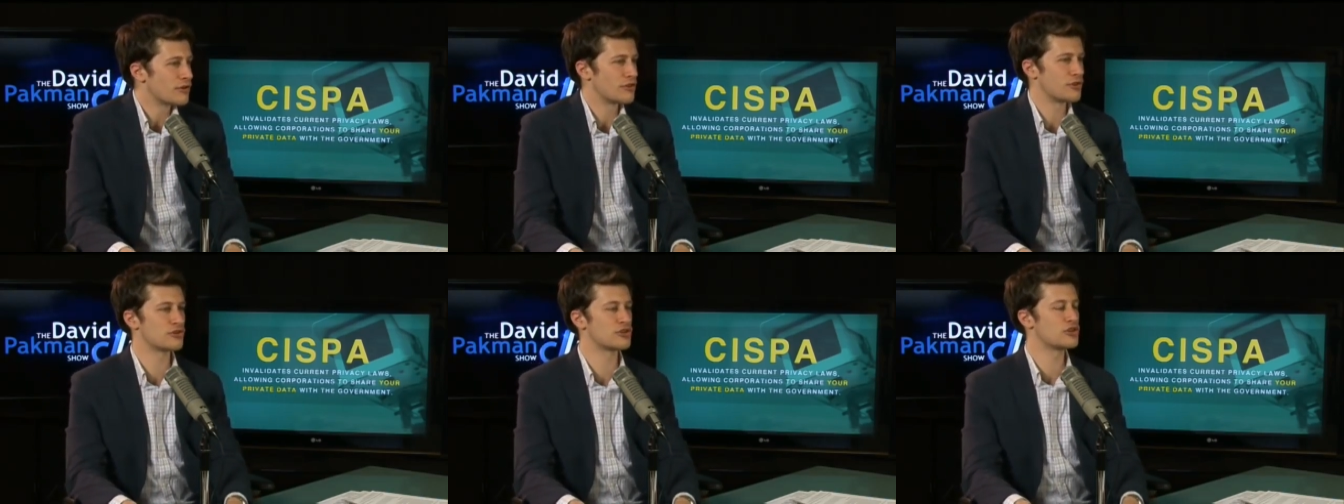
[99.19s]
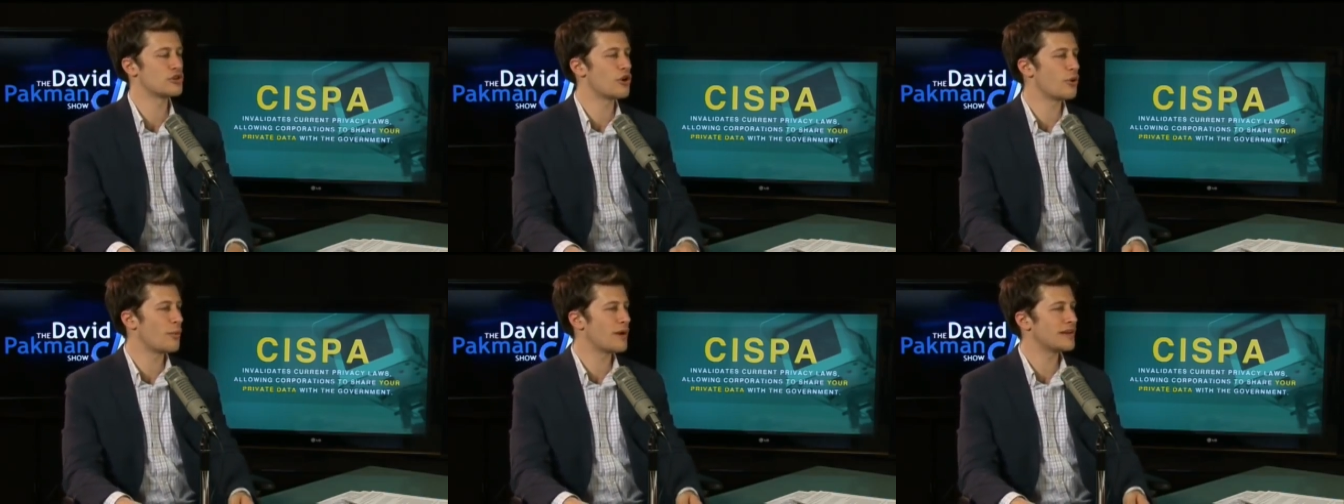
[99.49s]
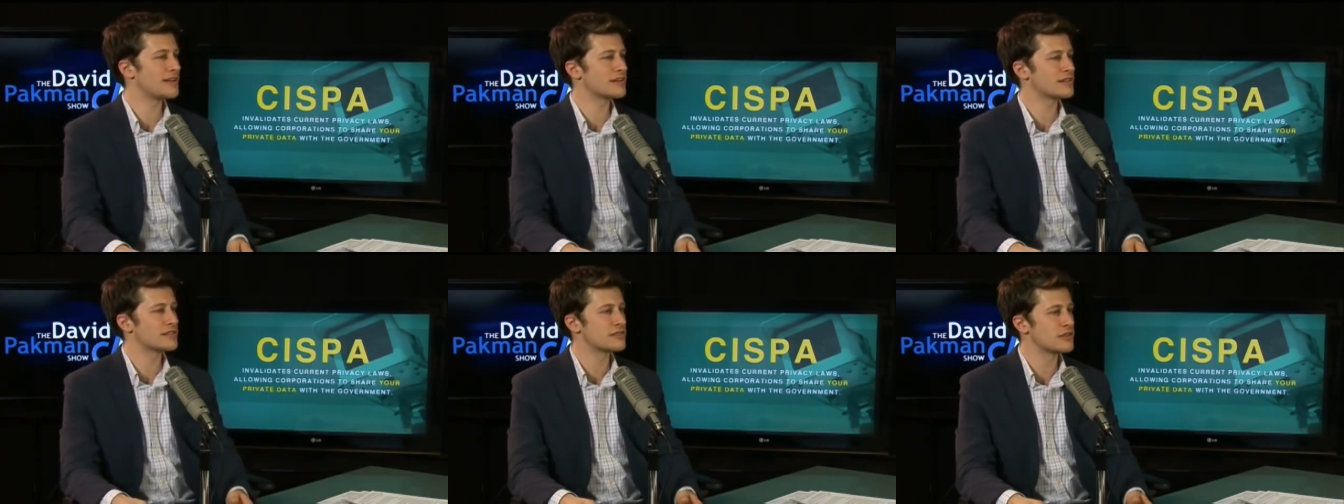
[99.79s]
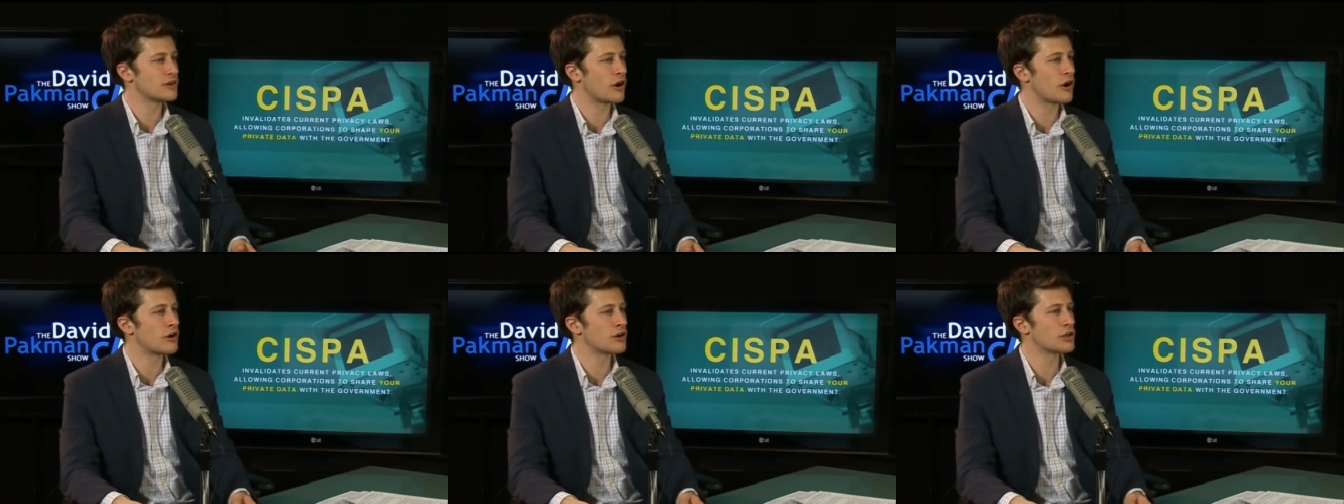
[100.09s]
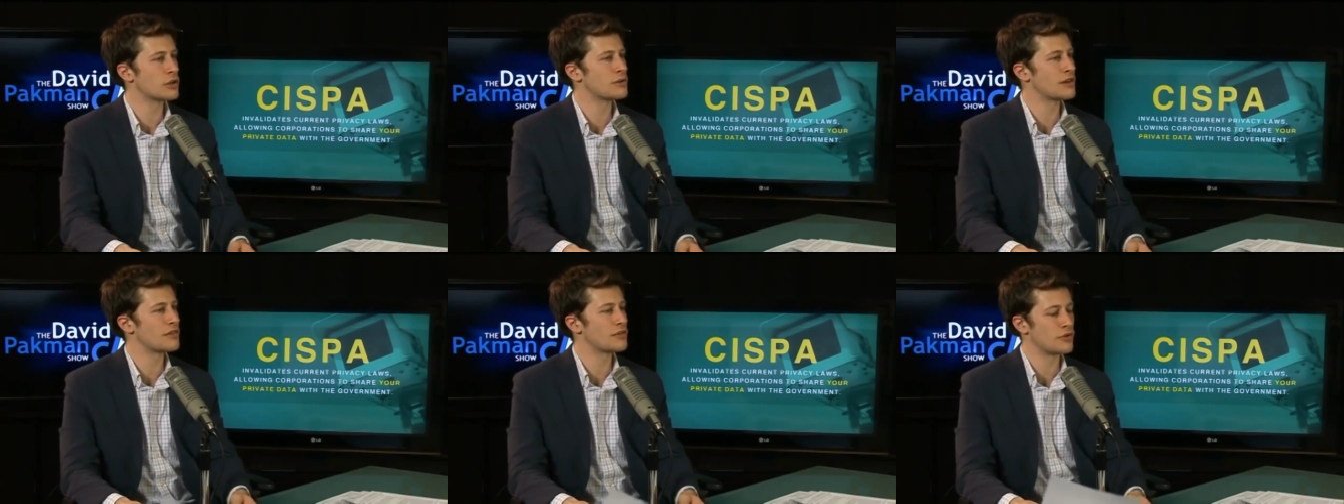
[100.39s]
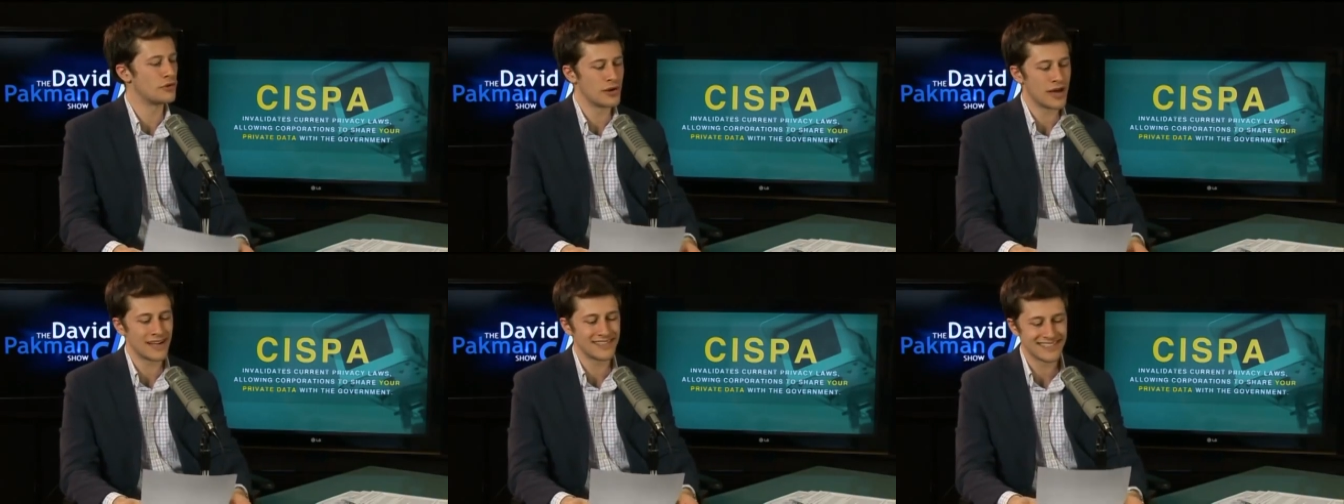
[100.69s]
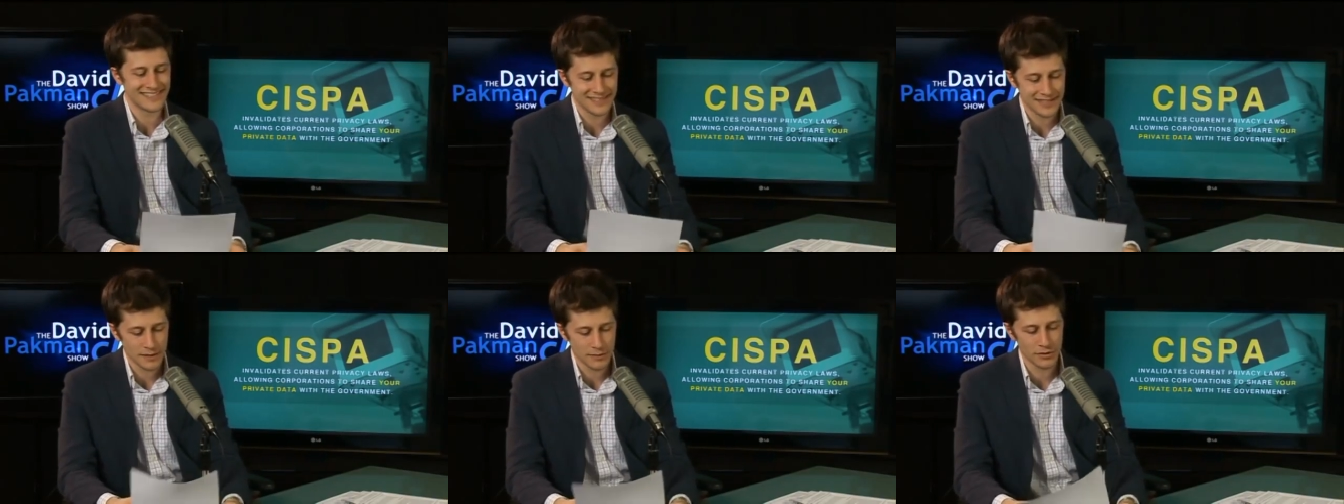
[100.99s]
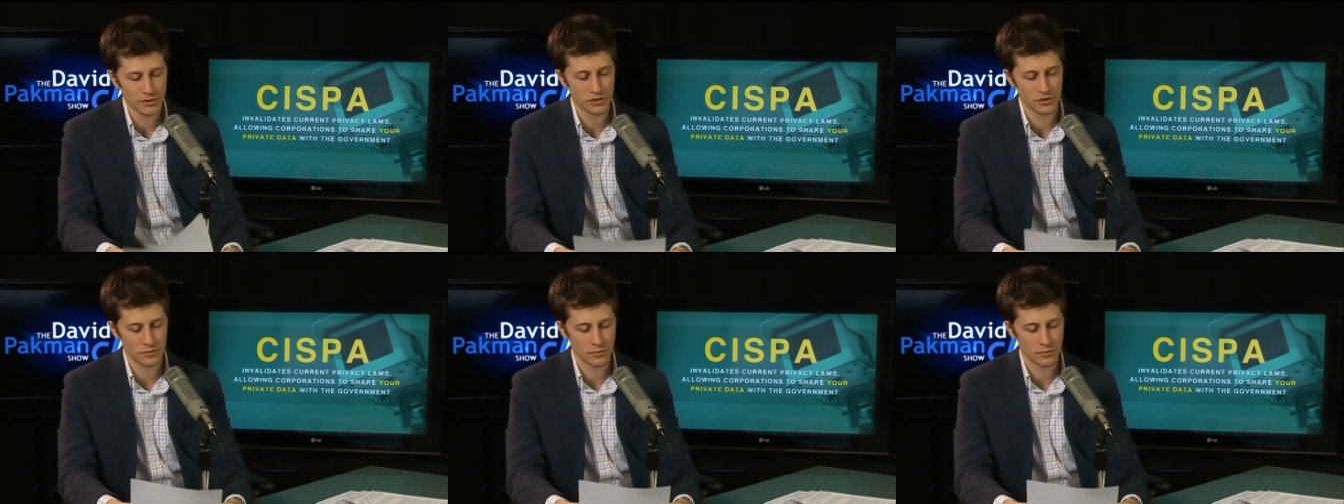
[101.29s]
There's no way to, to argue that they're not similar